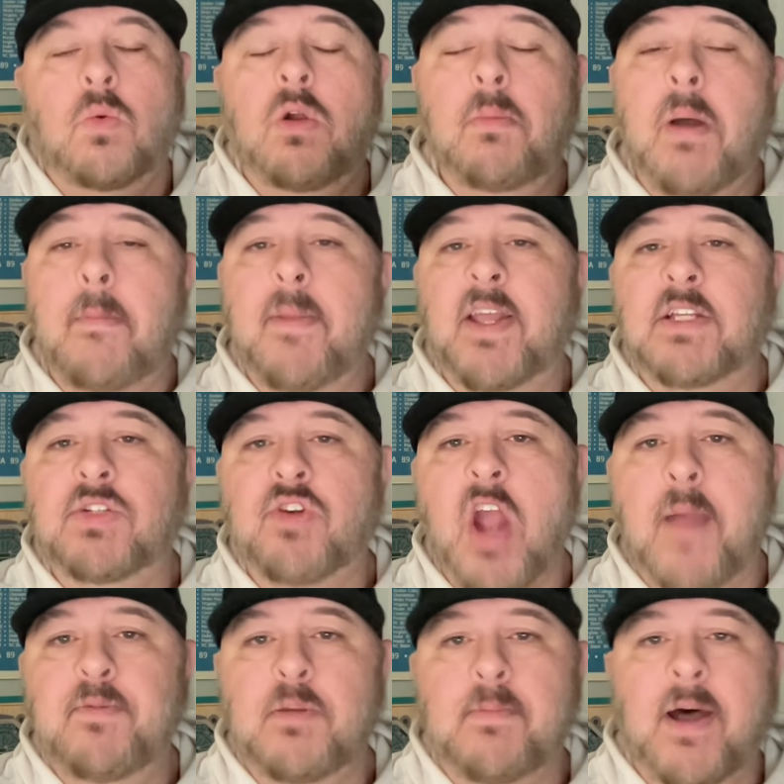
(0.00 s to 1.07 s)
One of my biggest
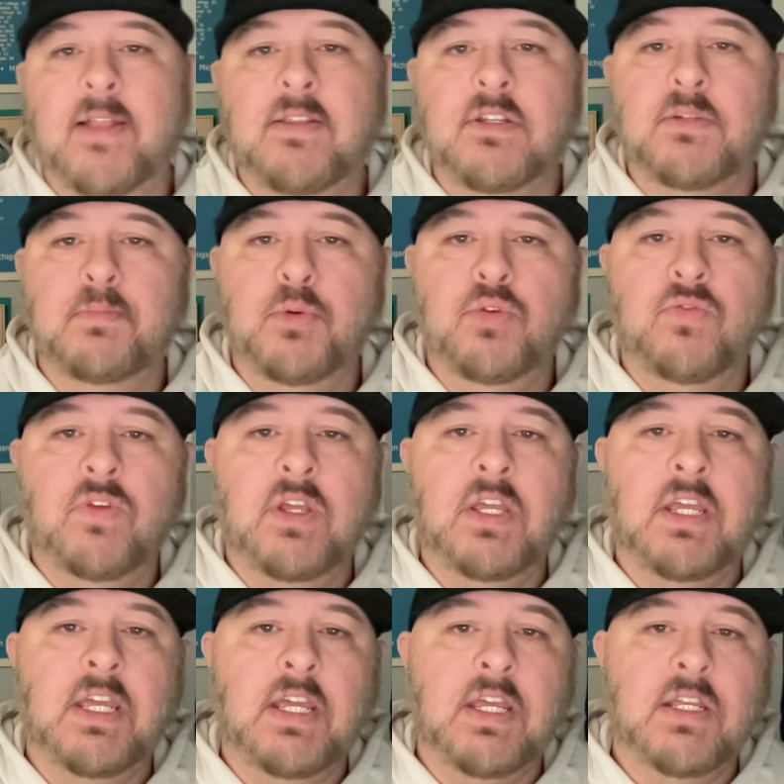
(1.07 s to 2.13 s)
gripes about this
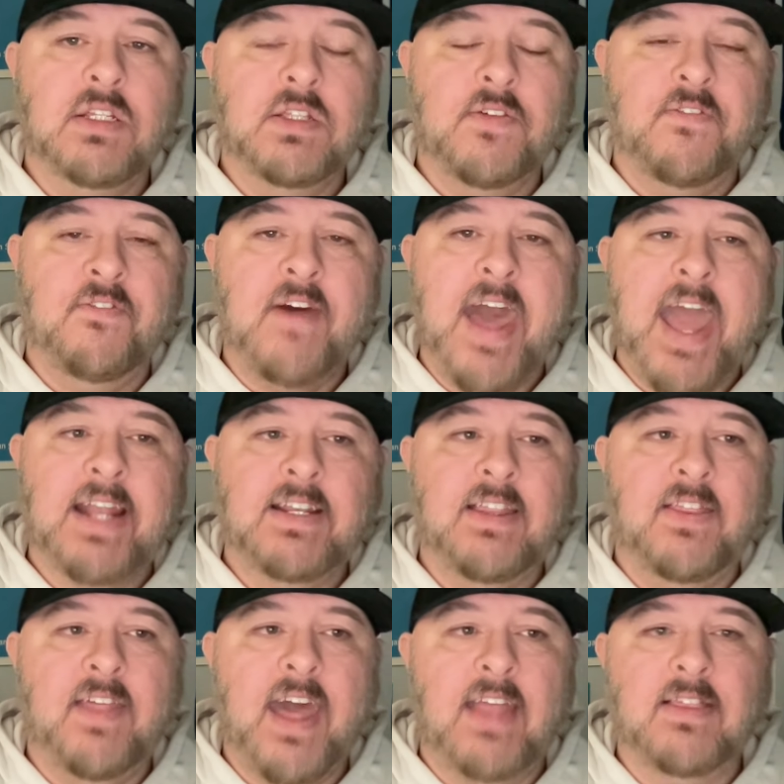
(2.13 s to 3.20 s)
movie is the
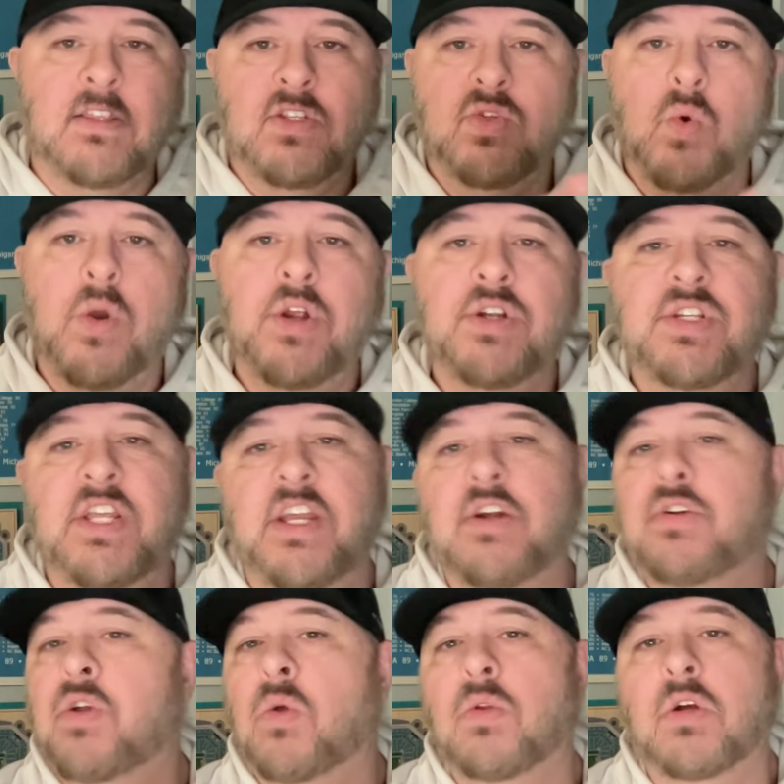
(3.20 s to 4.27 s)
fact that the Sawyers
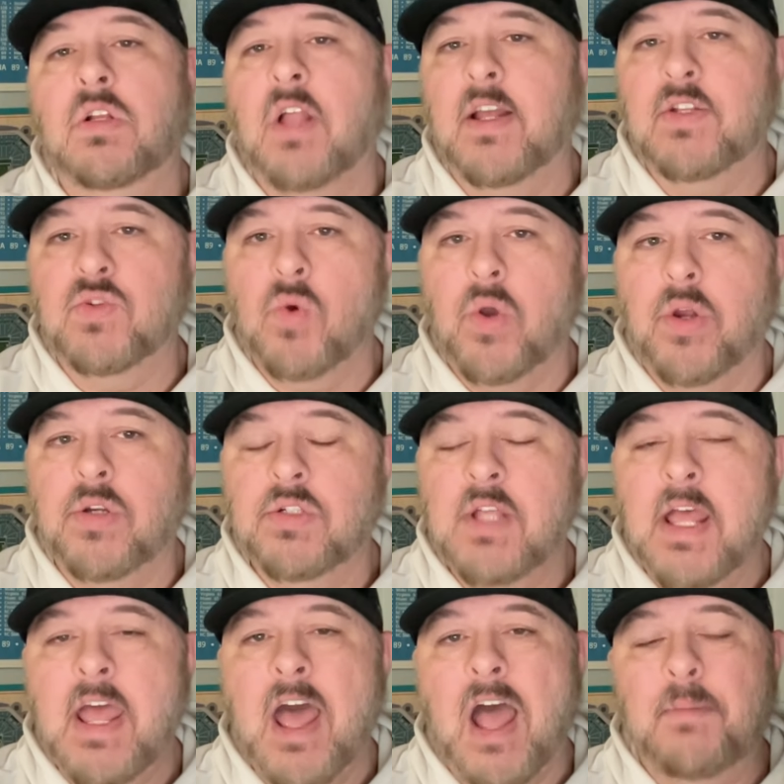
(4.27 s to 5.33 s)
here don't look like Sawyers.
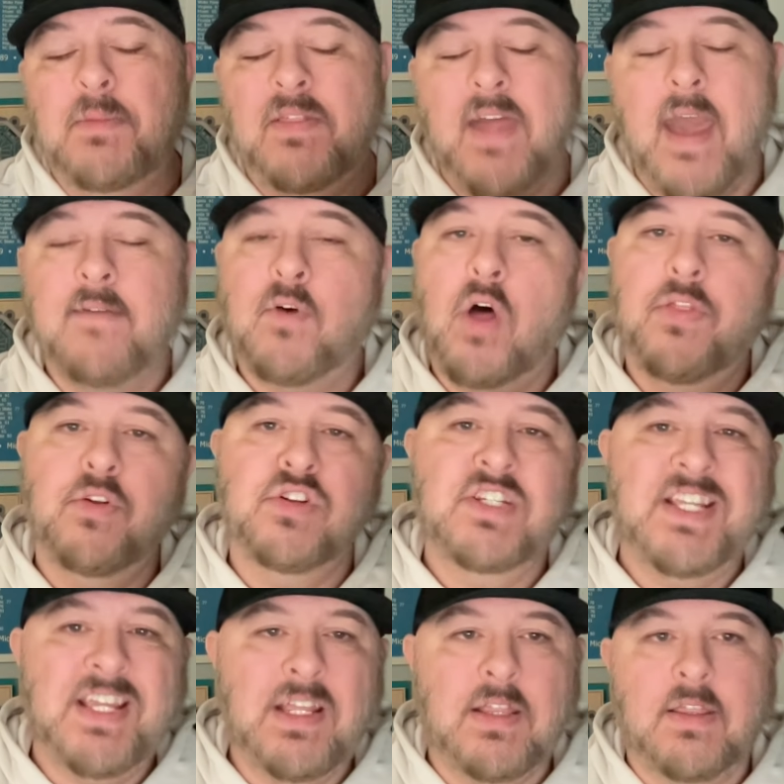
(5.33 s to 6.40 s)
I mean, they have all their
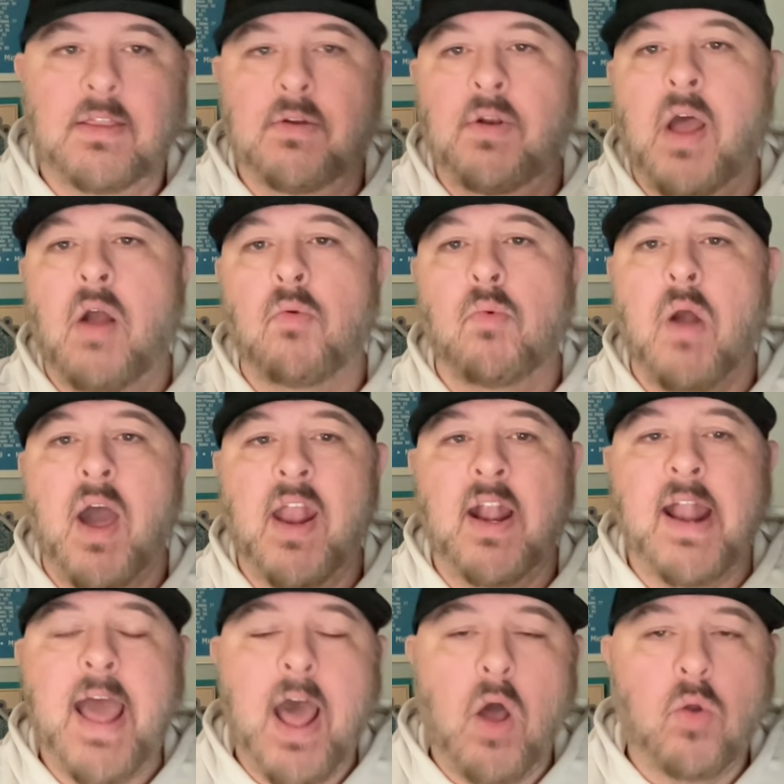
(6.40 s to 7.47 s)
teeth. They're not
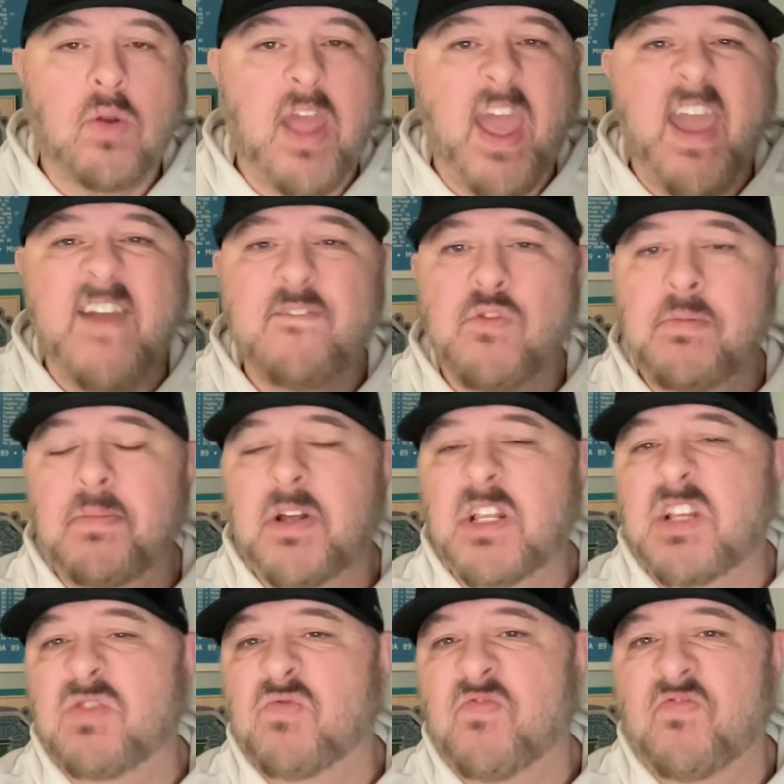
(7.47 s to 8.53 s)
rotted out.
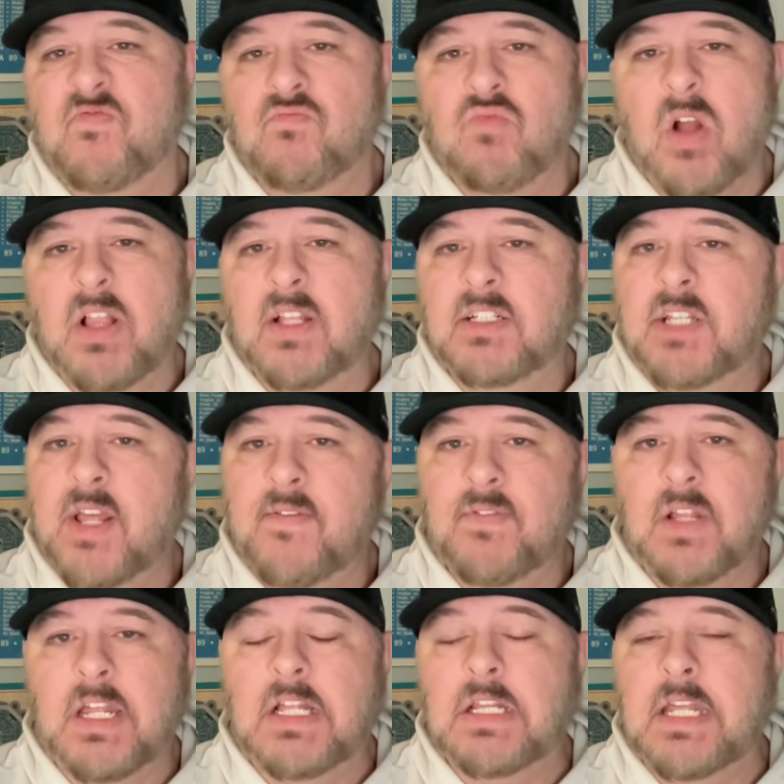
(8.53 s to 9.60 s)
Everybody's
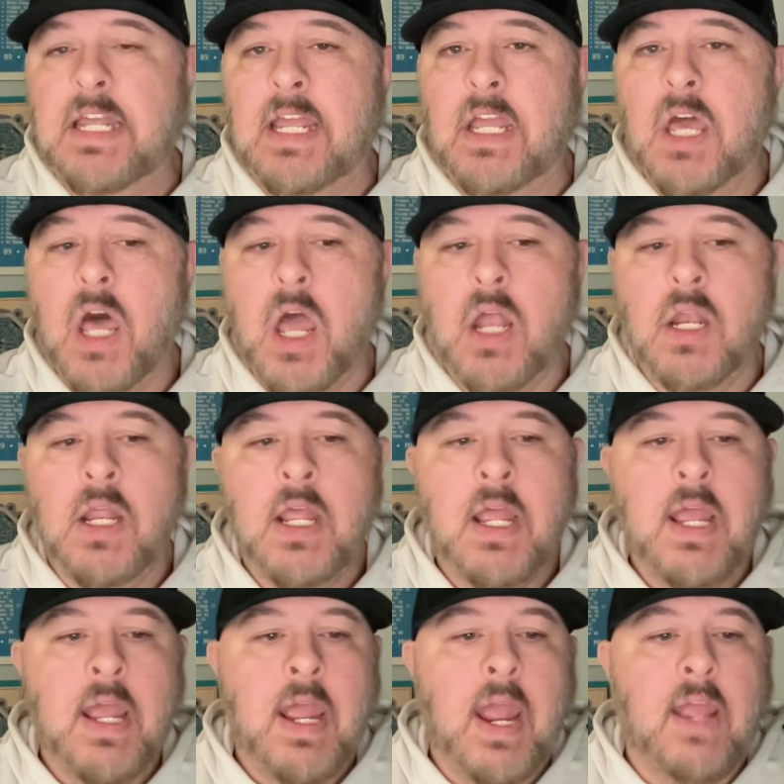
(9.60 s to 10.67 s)
relatively clean cut.
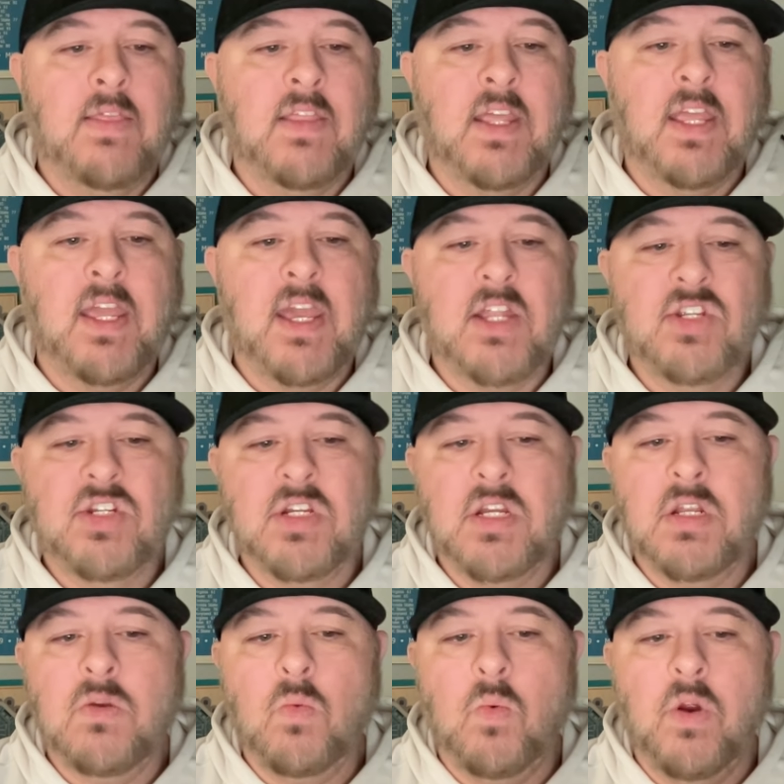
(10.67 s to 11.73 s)
And the
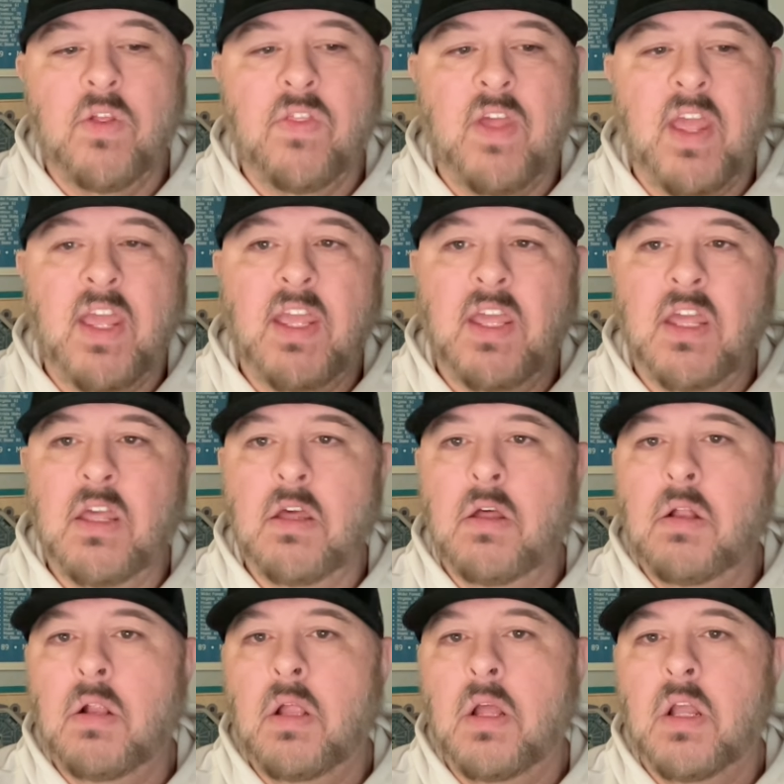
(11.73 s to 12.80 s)
kitchen where they
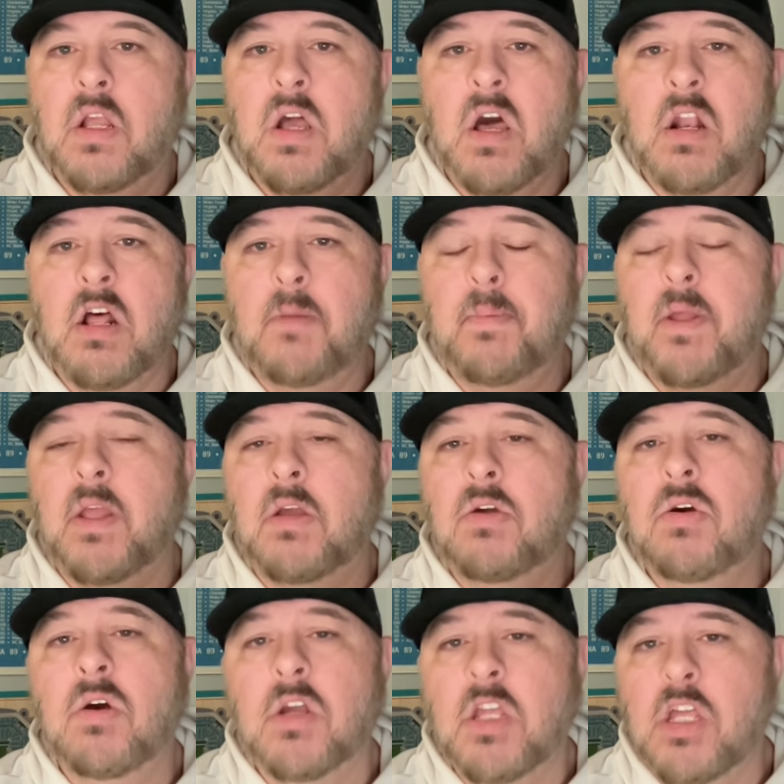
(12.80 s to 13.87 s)
kill, cut up, and
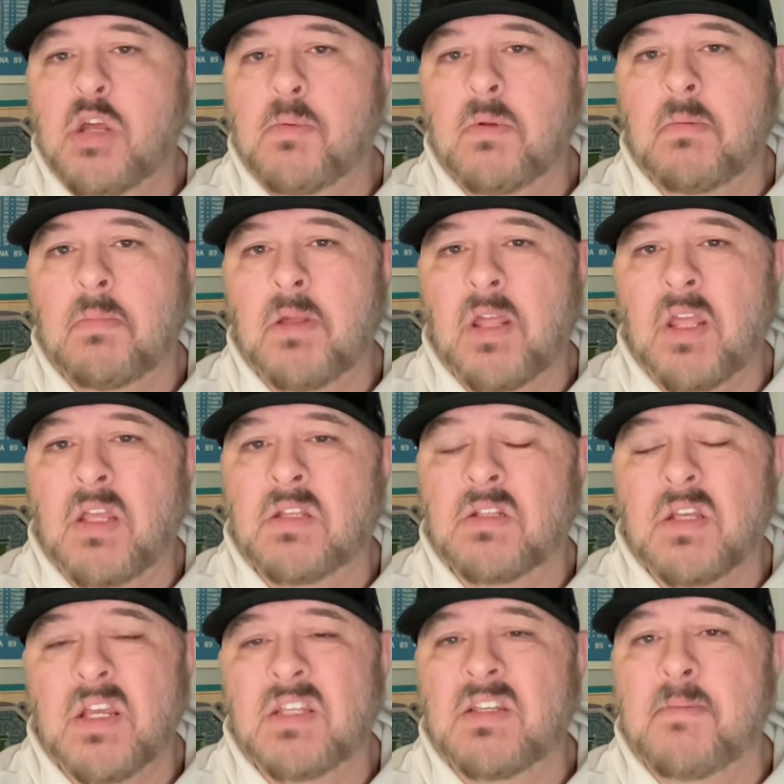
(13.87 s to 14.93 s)
cook human
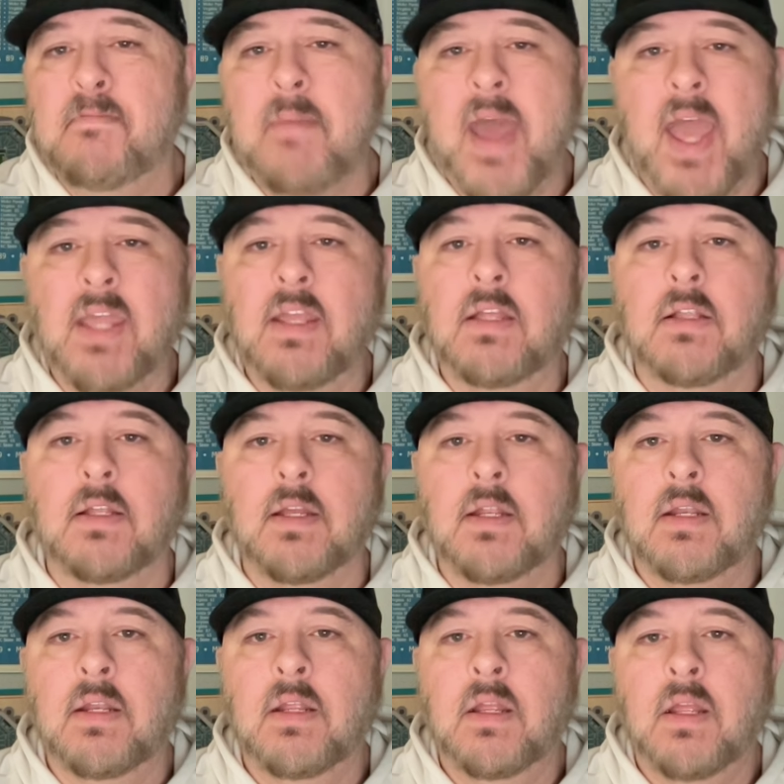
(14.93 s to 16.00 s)
beings is immaculate.